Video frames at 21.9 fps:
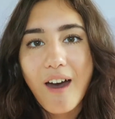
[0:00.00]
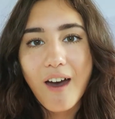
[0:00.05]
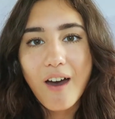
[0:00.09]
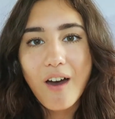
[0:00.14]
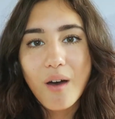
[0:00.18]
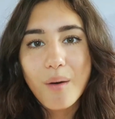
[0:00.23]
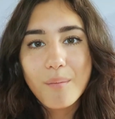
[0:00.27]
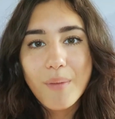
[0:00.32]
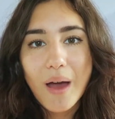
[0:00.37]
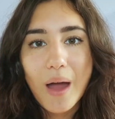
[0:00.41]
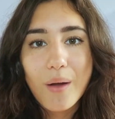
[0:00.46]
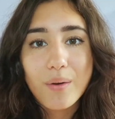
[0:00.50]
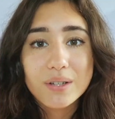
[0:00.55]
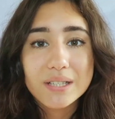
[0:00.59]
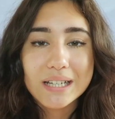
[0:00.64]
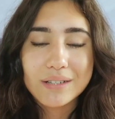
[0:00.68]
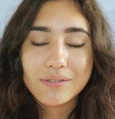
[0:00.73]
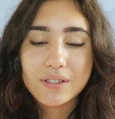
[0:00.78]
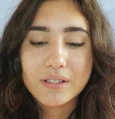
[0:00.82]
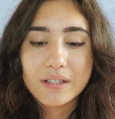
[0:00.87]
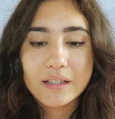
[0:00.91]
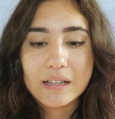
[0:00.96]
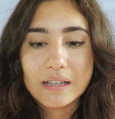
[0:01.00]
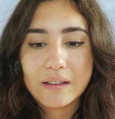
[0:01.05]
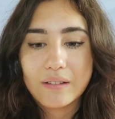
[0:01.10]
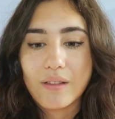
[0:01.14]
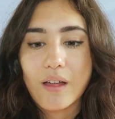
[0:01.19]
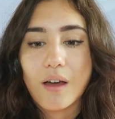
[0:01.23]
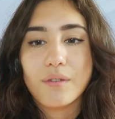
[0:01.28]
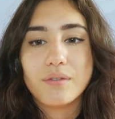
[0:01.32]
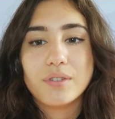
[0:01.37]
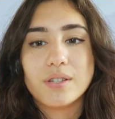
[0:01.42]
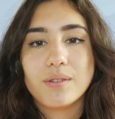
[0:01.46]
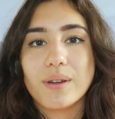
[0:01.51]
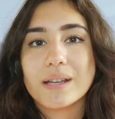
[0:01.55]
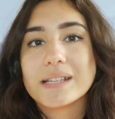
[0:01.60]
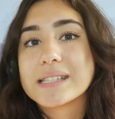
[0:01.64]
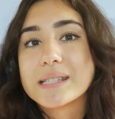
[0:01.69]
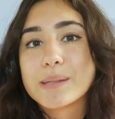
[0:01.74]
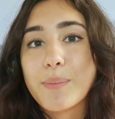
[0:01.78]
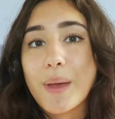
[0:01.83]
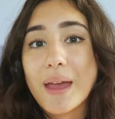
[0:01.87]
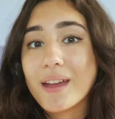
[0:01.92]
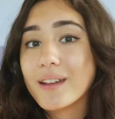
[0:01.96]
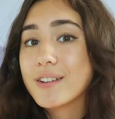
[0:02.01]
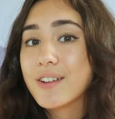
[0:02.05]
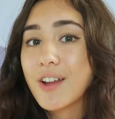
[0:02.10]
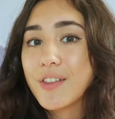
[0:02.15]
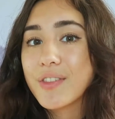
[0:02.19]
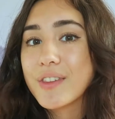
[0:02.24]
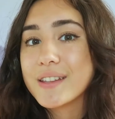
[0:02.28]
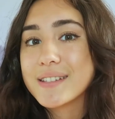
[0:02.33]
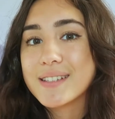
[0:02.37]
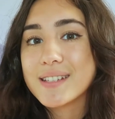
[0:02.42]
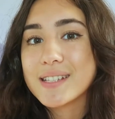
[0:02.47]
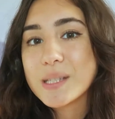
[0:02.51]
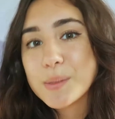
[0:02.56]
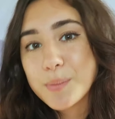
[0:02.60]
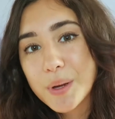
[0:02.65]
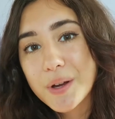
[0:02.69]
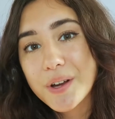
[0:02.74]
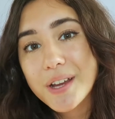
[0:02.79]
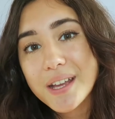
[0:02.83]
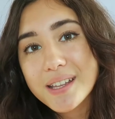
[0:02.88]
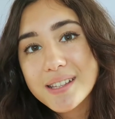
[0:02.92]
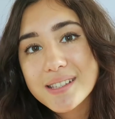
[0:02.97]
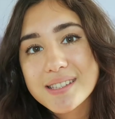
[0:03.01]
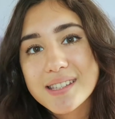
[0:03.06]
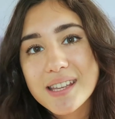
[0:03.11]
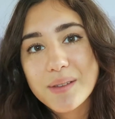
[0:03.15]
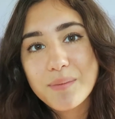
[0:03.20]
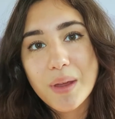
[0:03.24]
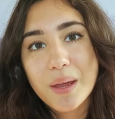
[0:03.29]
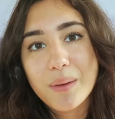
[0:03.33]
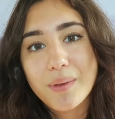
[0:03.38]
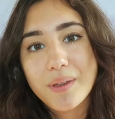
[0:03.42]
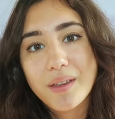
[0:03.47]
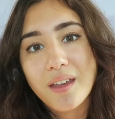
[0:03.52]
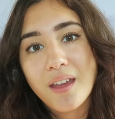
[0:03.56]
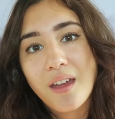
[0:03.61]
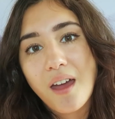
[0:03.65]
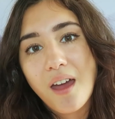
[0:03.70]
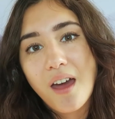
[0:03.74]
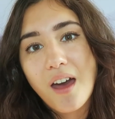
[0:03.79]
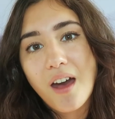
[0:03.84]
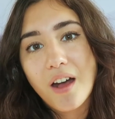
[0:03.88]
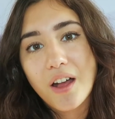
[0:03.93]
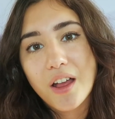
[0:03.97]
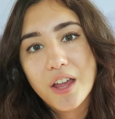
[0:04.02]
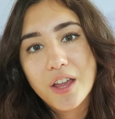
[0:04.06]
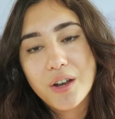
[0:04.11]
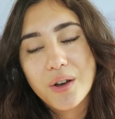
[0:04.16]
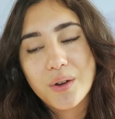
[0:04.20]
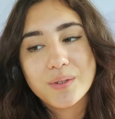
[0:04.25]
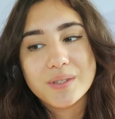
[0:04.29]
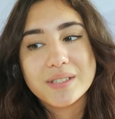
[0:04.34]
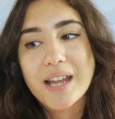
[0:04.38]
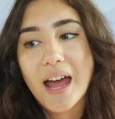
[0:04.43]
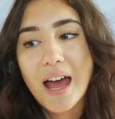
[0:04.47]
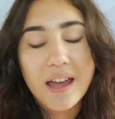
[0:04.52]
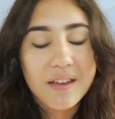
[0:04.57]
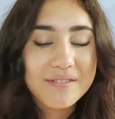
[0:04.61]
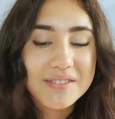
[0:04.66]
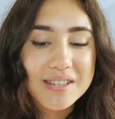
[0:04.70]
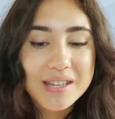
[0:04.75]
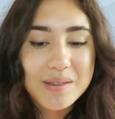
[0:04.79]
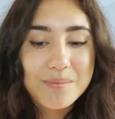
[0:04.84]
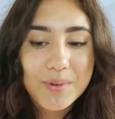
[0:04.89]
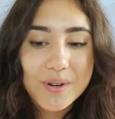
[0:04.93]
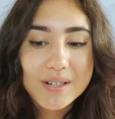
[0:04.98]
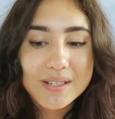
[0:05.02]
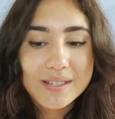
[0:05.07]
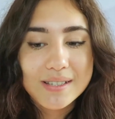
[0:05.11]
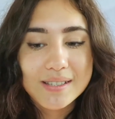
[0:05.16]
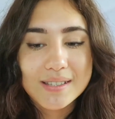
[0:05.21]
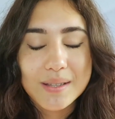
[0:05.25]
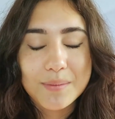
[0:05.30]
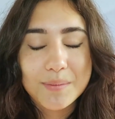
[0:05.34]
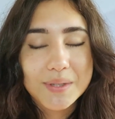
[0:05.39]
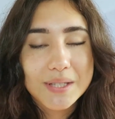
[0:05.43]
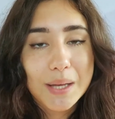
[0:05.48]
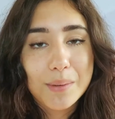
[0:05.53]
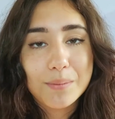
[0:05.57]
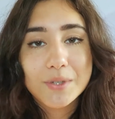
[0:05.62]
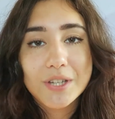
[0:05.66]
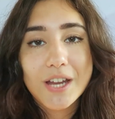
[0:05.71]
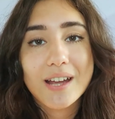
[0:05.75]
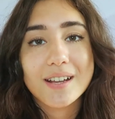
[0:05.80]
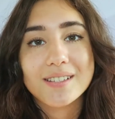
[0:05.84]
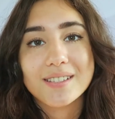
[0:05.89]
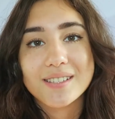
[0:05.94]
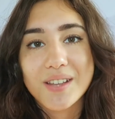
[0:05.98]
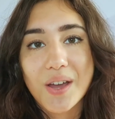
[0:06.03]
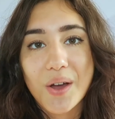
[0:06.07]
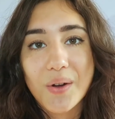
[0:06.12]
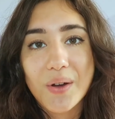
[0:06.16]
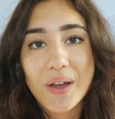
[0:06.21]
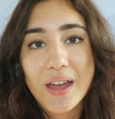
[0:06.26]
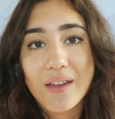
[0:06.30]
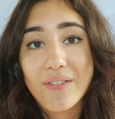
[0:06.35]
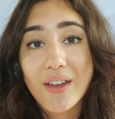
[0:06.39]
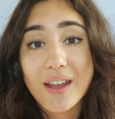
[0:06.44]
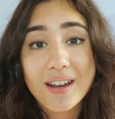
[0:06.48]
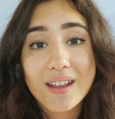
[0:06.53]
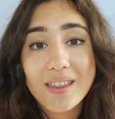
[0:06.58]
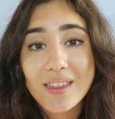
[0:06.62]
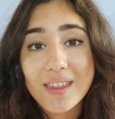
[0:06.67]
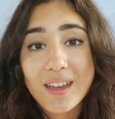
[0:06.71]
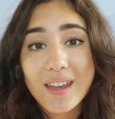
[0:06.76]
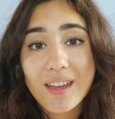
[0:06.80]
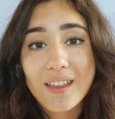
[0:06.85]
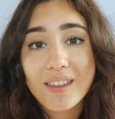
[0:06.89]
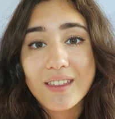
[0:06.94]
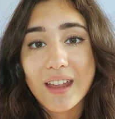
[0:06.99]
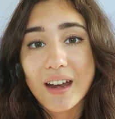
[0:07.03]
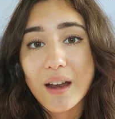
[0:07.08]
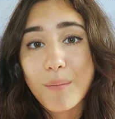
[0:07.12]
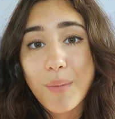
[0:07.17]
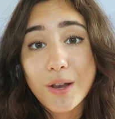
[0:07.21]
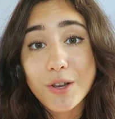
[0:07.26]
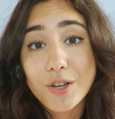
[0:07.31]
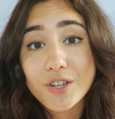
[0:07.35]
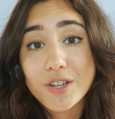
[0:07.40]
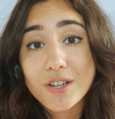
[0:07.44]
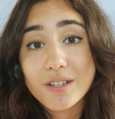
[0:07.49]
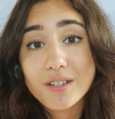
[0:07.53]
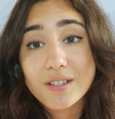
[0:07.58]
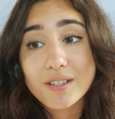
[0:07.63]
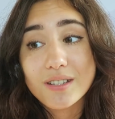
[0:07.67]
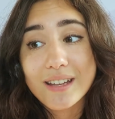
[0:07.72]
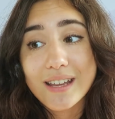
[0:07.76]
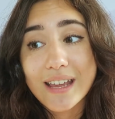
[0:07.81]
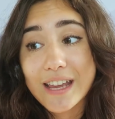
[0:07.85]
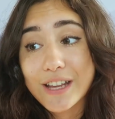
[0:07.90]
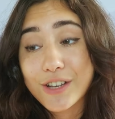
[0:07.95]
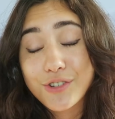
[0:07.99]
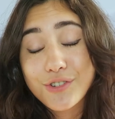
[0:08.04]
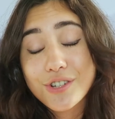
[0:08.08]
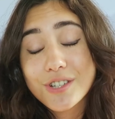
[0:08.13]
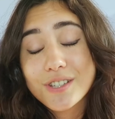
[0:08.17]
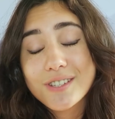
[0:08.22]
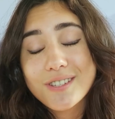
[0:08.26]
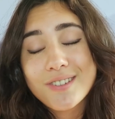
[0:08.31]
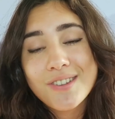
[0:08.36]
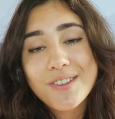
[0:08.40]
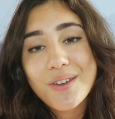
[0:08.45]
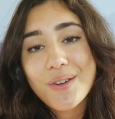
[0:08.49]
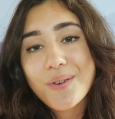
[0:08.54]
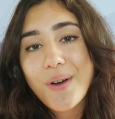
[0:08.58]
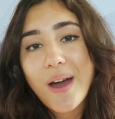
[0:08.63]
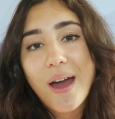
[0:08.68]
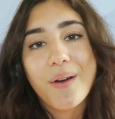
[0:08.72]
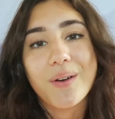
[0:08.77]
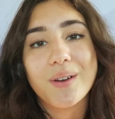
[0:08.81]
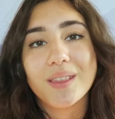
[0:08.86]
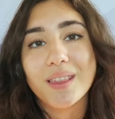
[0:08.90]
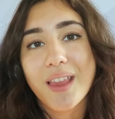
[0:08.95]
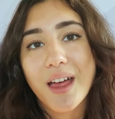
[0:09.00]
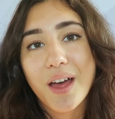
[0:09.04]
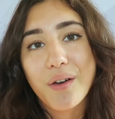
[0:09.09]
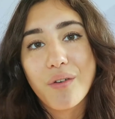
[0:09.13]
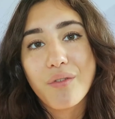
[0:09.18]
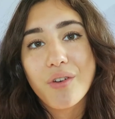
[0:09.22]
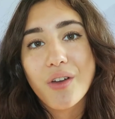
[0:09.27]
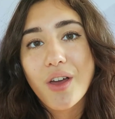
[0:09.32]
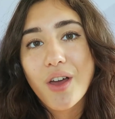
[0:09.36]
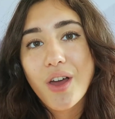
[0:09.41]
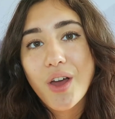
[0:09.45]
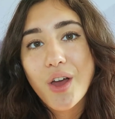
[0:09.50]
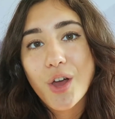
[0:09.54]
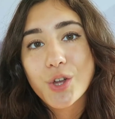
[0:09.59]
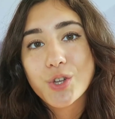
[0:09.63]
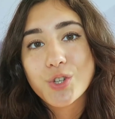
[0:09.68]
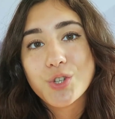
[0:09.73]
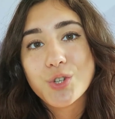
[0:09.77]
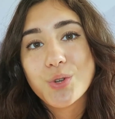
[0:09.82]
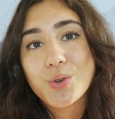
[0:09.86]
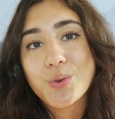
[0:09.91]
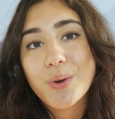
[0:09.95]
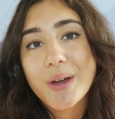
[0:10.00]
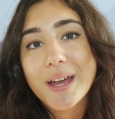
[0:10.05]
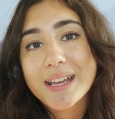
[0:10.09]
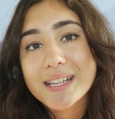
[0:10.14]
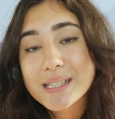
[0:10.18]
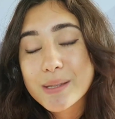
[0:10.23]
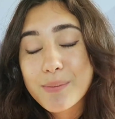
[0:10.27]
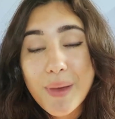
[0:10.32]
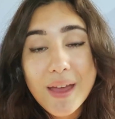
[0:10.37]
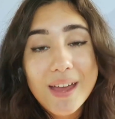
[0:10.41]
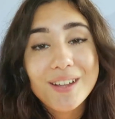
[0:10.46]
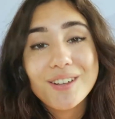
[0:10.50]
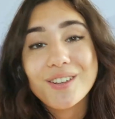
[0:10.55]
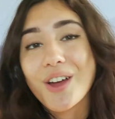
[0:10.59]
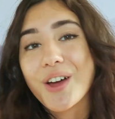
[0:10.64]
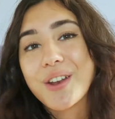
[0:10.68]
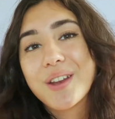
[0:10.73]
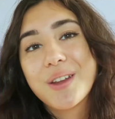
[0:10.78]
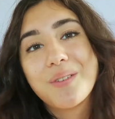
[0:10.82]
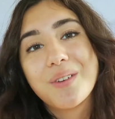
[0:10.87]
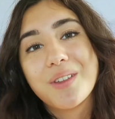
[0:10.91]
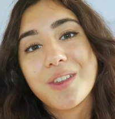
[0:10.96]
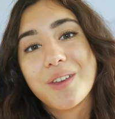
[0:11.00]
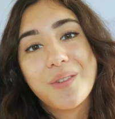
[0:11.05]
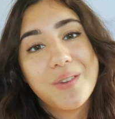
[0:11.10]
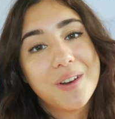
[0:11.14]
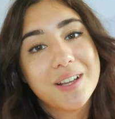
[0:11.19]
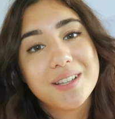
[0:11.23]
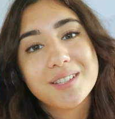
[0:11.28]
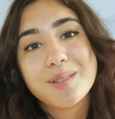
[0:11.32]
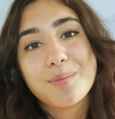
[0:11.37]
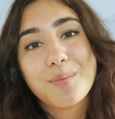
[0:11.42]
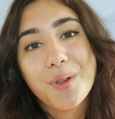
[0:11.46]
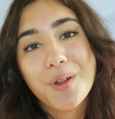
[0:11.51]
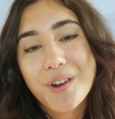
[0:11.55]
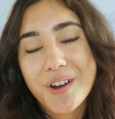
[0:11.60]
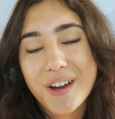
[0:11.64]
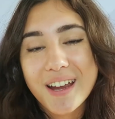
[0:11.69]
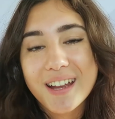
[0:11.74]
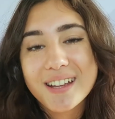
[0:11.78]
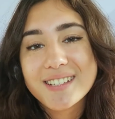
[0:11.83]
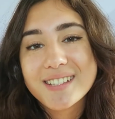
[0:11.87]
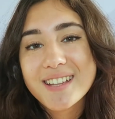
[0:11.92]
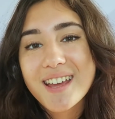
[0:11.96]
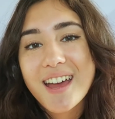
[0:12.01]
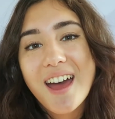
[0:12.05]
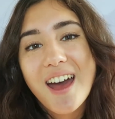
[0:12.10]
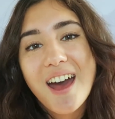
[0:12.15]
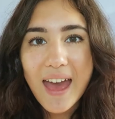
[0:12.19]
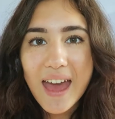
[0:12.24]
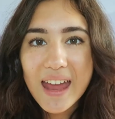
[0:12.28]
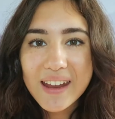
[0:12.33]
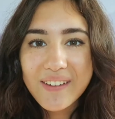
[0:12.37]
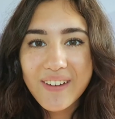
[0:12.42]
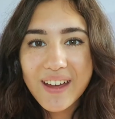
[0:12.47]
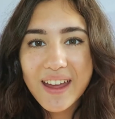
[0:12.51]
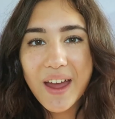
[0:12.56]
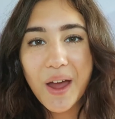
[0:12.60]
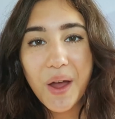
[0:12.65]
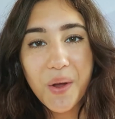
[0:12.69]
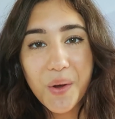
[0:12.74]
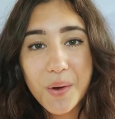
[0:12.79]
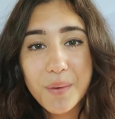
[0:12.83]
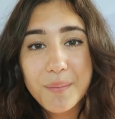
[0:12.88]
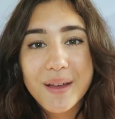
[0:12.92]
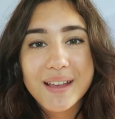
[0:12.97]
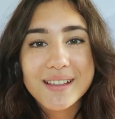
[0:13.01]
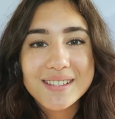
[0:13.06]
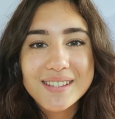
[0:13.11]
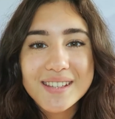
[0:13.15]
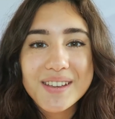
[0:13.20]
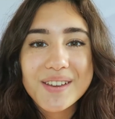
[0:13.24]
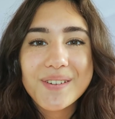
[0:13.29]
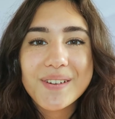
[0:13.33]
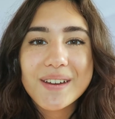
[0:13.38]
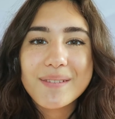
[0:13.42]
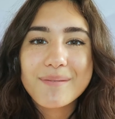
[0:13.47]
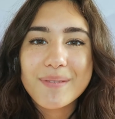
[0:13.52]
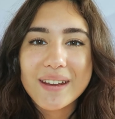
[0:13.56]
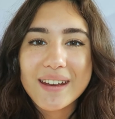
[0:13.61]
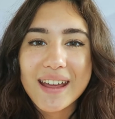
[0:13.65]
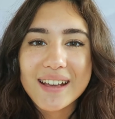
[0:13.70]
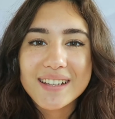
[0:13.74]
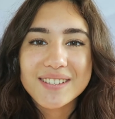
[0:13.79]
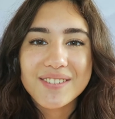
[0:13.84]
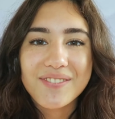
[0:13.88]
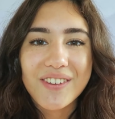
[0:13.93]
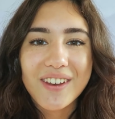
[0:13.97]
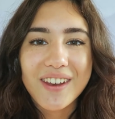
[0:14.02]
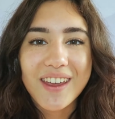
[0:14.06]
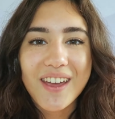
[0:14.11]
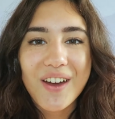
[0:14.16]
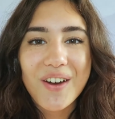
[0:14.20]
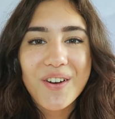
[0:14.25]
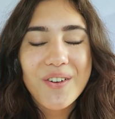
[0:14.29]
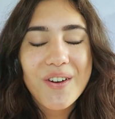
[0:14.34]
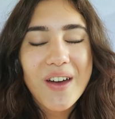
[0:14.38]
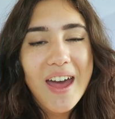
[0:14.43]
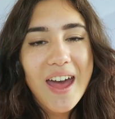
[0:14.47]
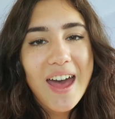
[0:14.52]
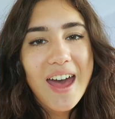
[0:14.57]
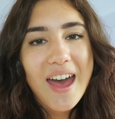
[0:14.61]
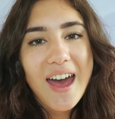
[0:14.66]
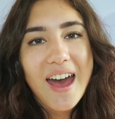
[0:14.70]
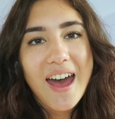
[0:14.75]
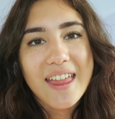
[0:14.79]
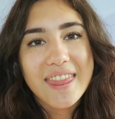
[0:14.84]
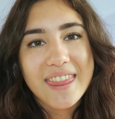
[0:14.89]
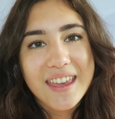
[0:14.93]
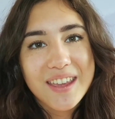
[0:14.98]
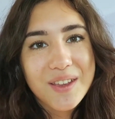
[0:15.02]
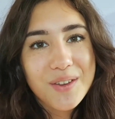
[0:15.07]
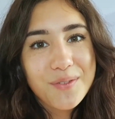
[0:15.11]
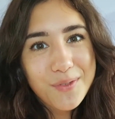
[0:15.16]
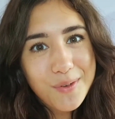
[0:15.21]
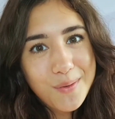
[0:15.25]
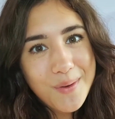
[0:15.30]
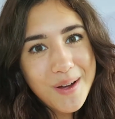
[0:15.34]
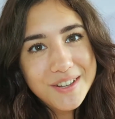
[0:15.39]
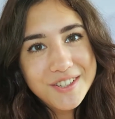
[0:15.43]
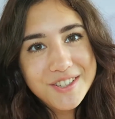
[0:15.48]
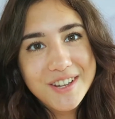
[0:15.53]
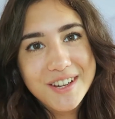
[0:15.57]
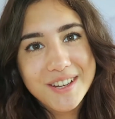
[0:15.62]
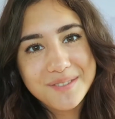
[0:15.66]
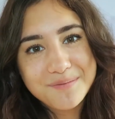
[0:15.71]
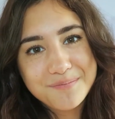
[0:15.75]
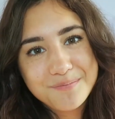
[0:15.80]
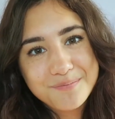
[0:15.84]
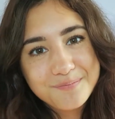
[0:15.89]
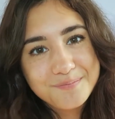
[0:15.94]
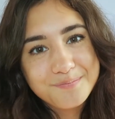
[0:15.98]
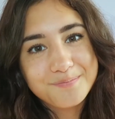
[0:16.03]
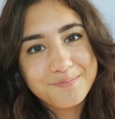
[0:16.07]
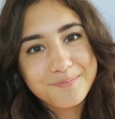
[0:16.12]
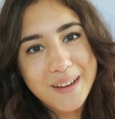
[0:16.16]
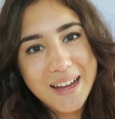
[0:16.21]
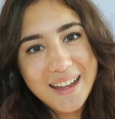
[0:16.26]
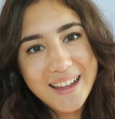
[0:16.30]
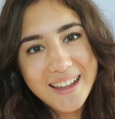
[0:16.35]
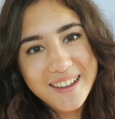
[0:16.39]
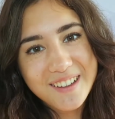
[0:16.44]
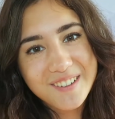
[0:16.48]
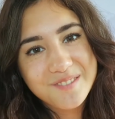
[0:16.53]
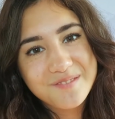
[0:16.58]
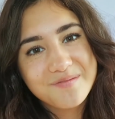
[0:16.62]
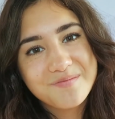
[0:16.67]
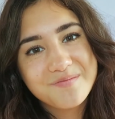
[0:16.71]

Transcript: I would definitely love to expand on this experience and maybe, you know, dive deeper into some subjects. So if anything that I mentioned interests you, I would love to expand on it with you and explore it. Anyway, I hope I see you in my next video. Thank you for watching. Bye.